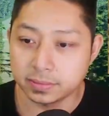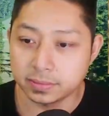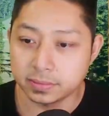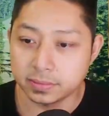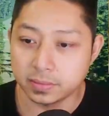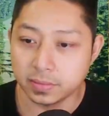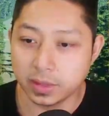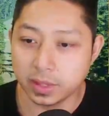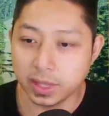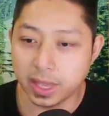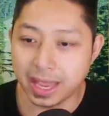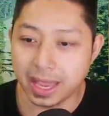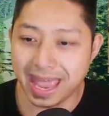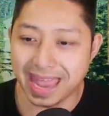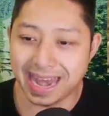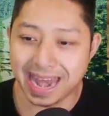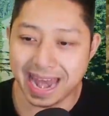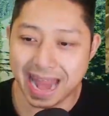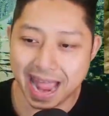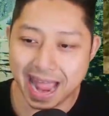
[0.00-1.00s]
Okay,
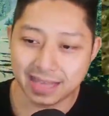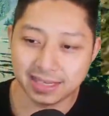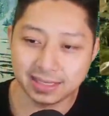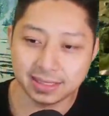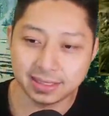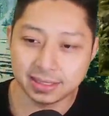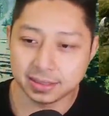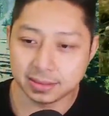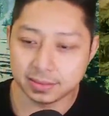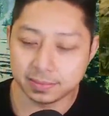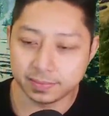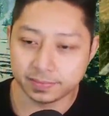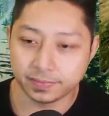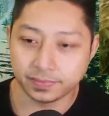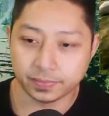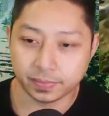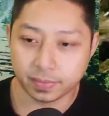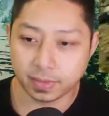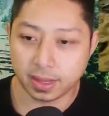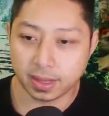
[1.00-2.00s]
and as
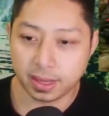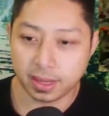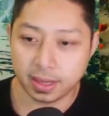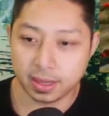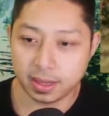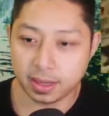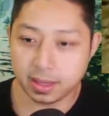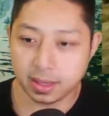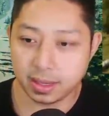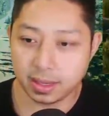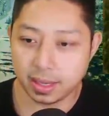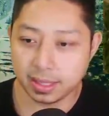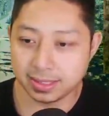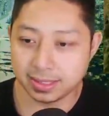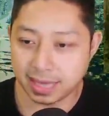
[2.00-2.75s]
it